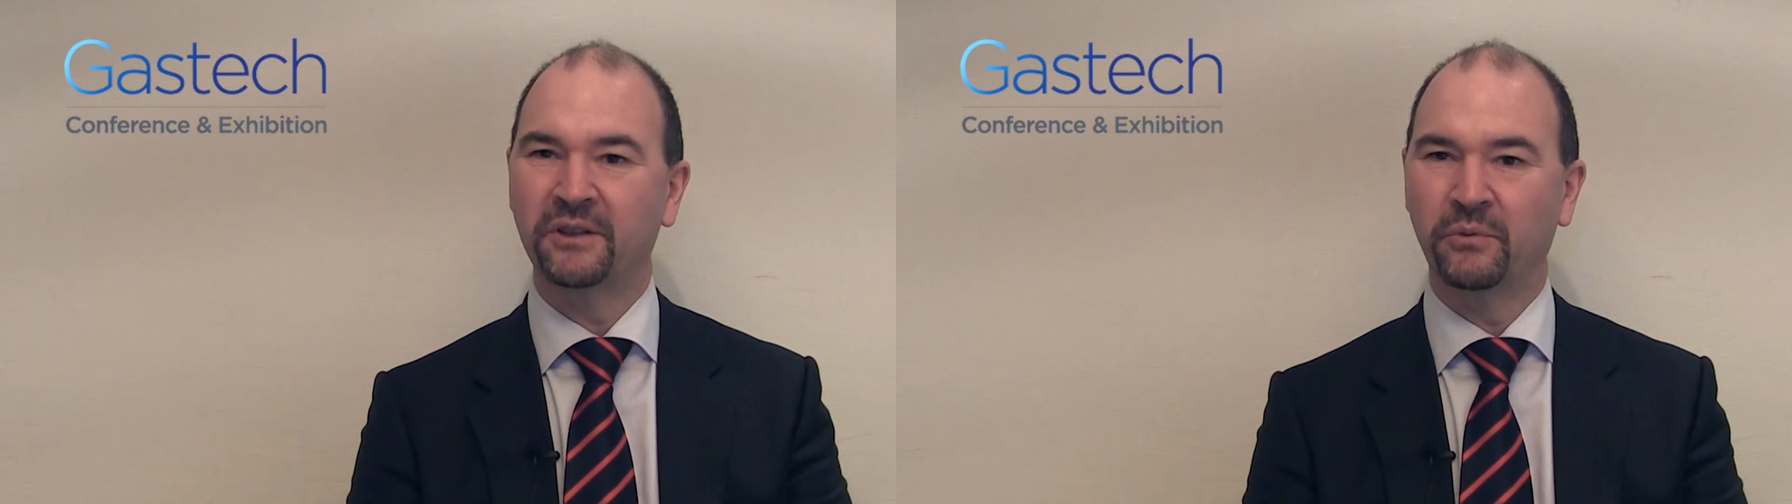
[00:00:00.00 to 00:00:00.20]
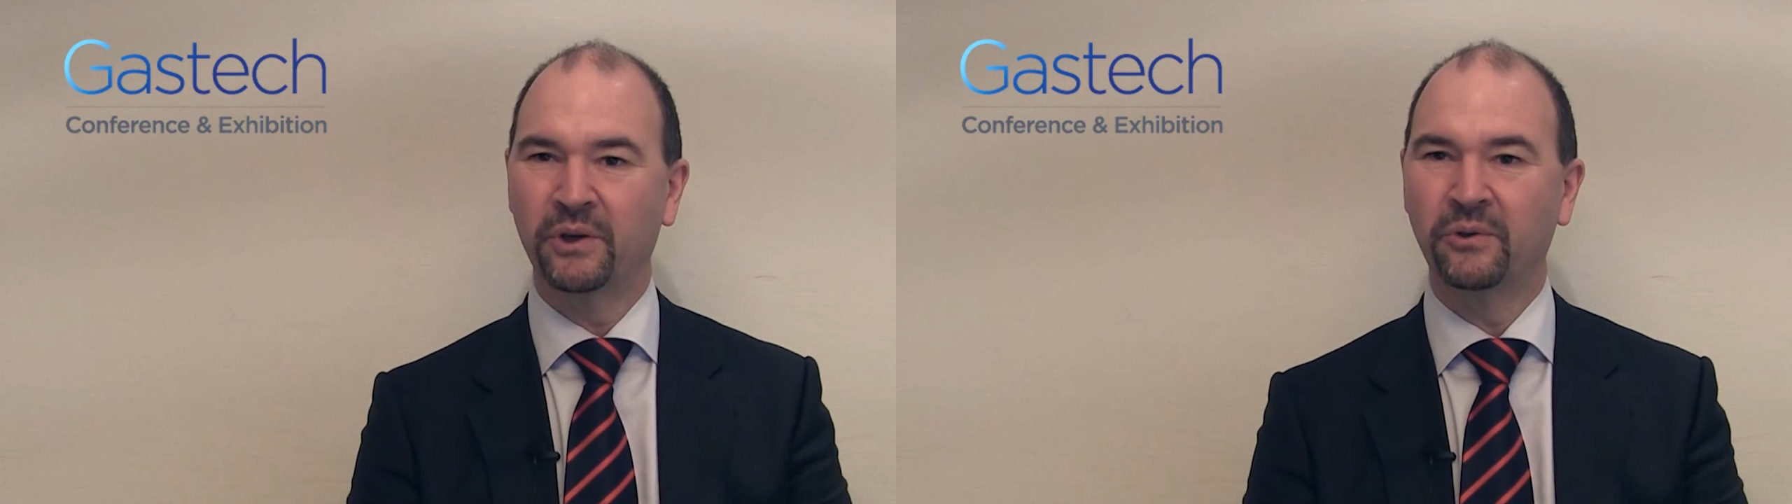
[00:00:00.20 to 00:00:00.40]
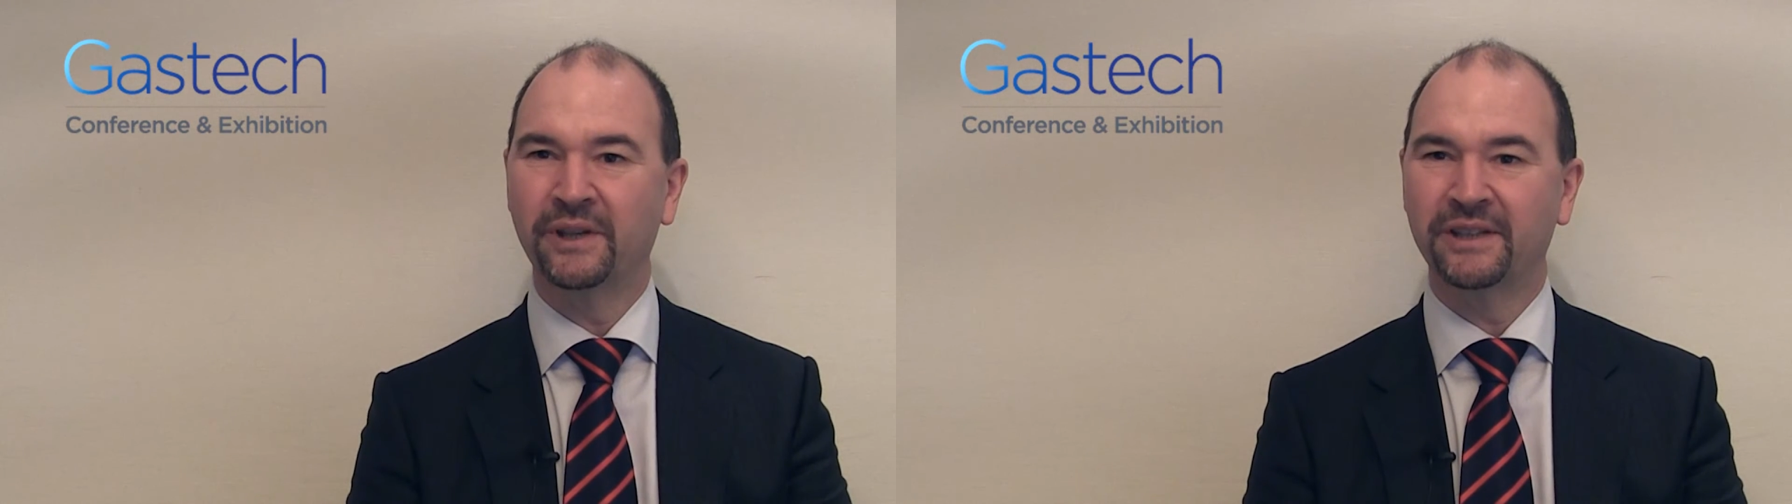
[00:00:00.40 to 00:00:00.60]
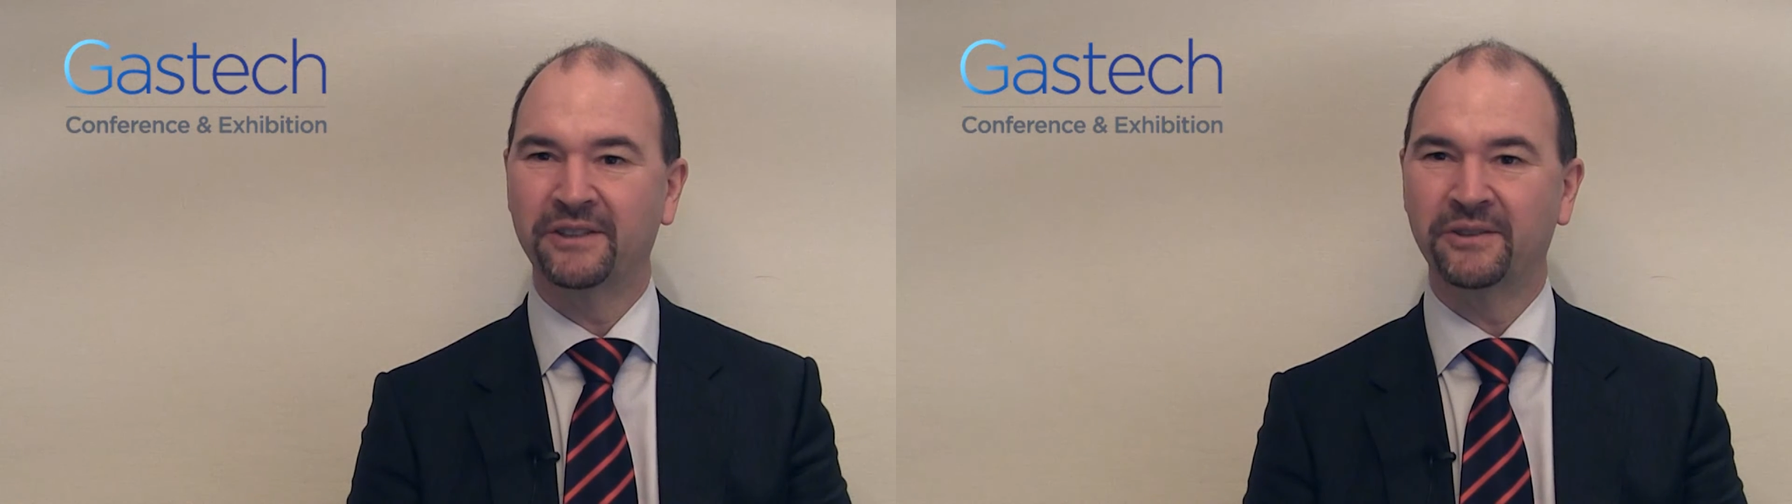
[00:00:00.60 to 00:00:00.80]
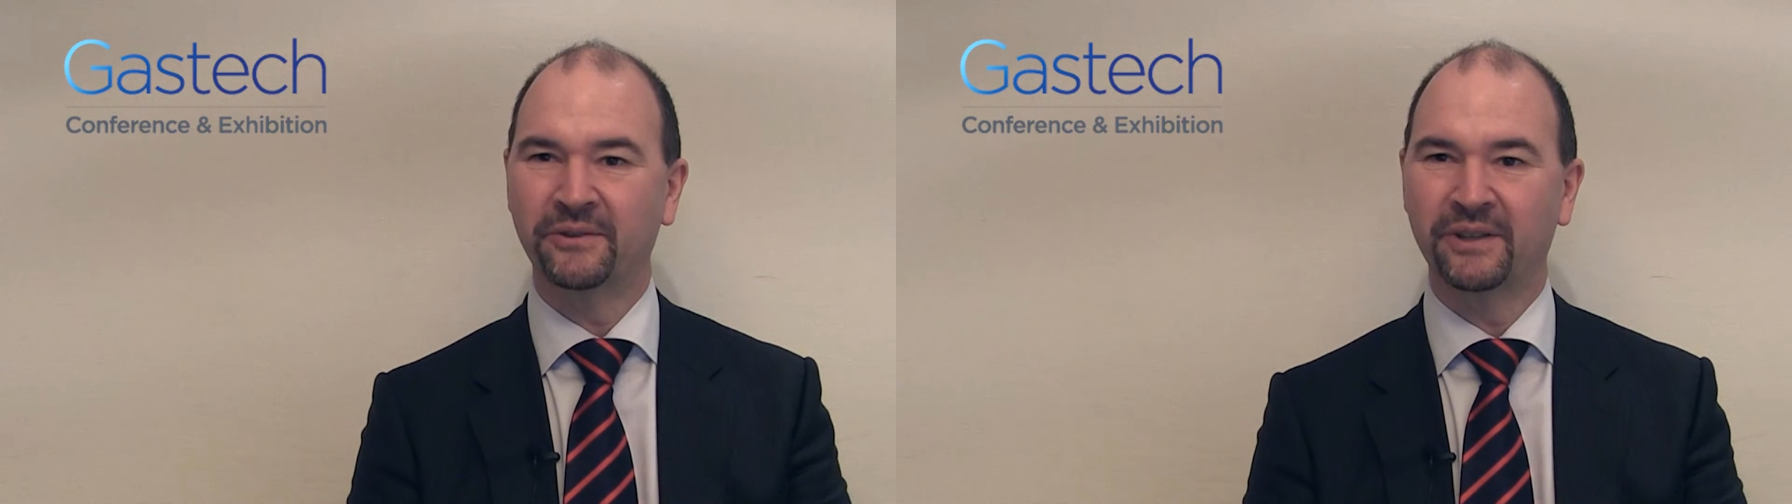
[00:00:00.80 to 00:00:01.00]
that we all need to
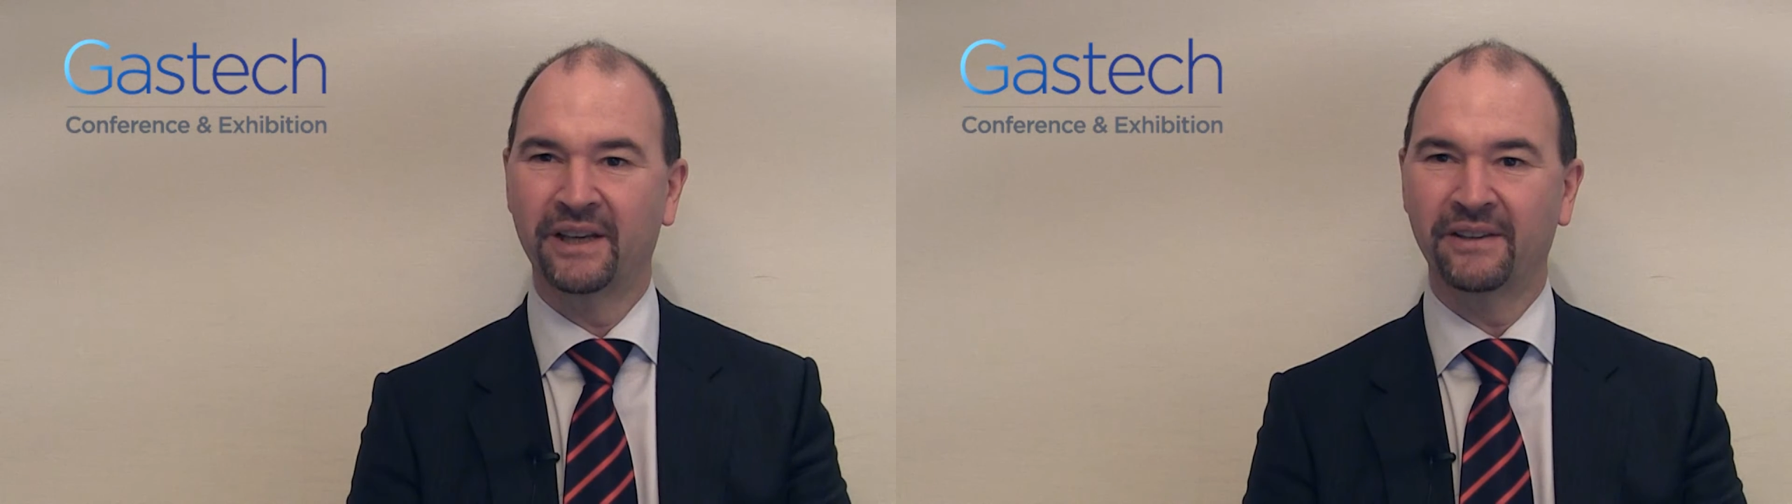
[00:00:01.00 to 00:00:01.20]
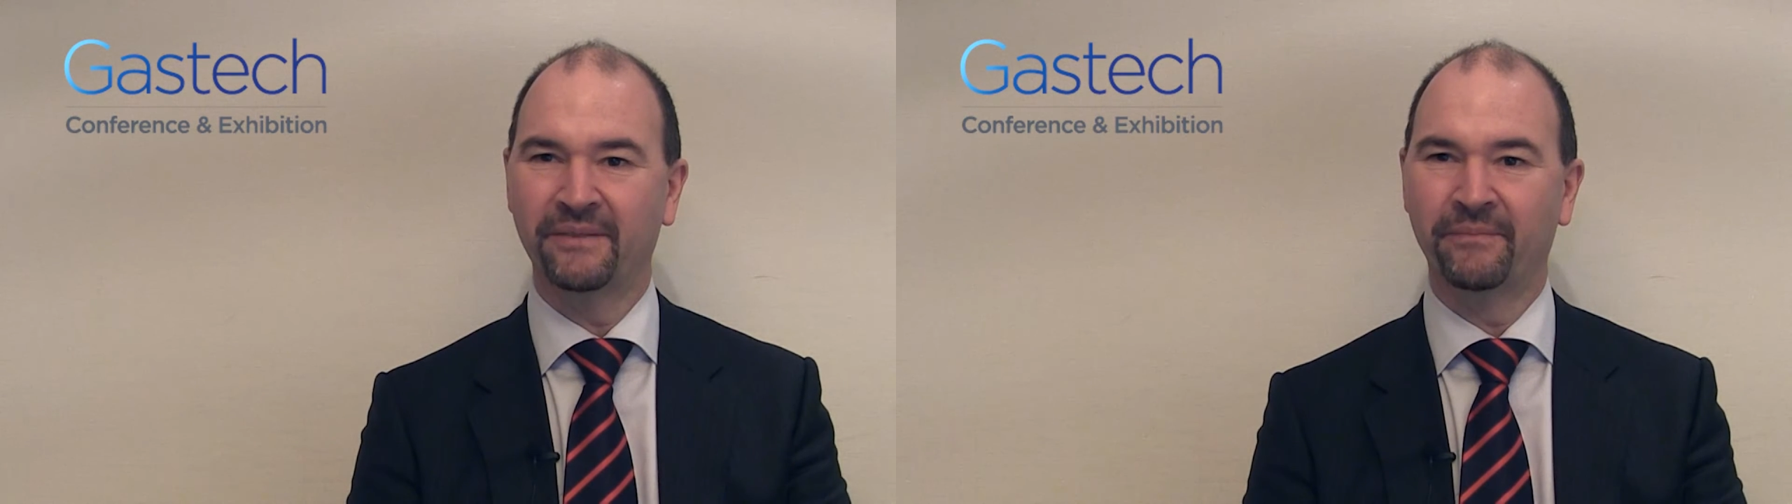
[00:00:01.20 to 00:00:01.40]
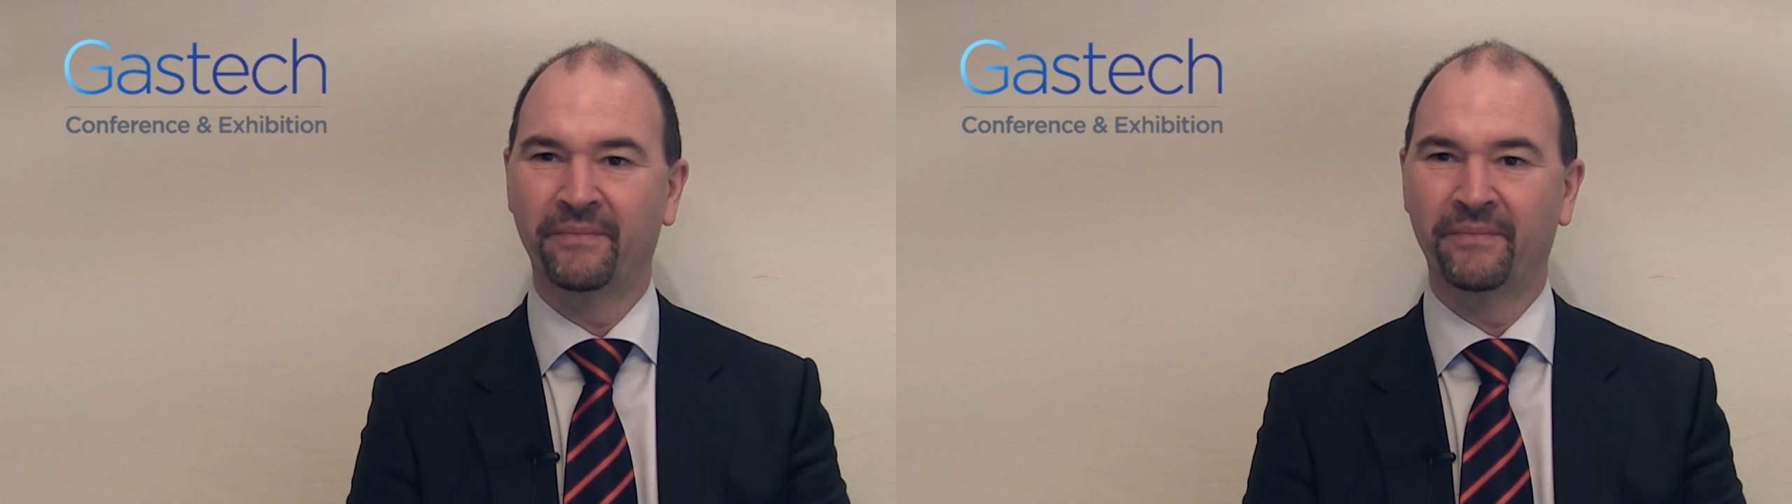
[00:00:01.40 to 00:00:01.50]
do together.